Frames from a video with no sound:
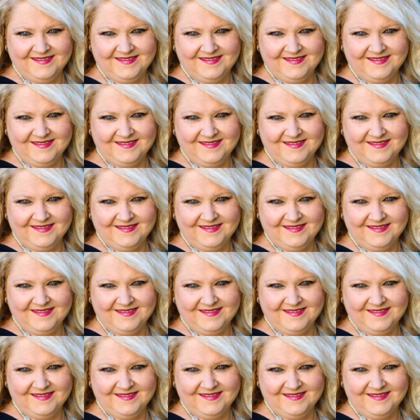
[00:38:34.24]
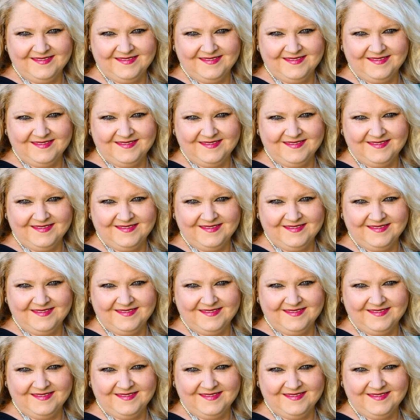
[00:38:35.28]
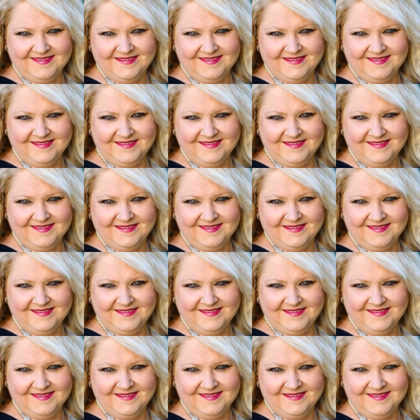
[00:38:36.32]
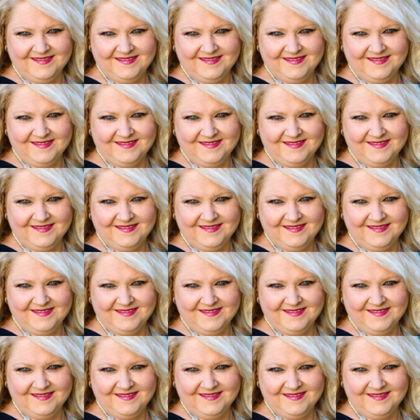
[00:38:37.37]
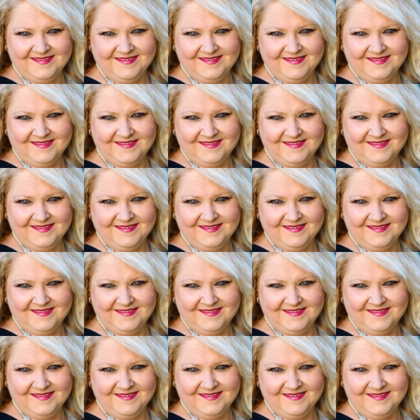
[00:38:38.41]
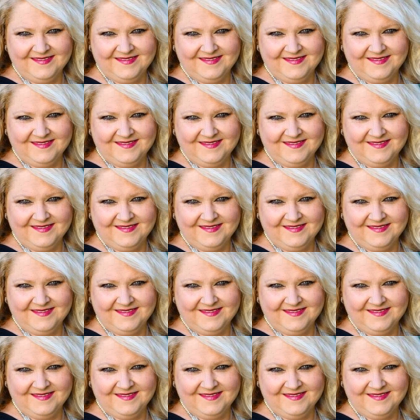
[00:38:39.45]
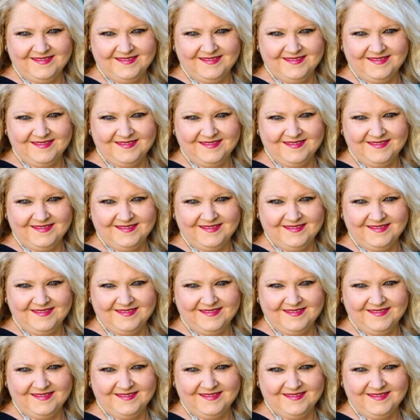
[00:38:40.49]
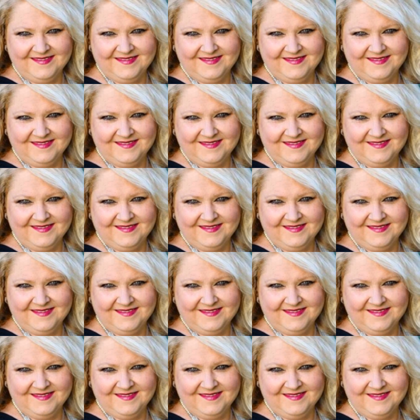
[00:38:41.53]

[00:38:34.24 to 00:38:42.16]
(no lip movement)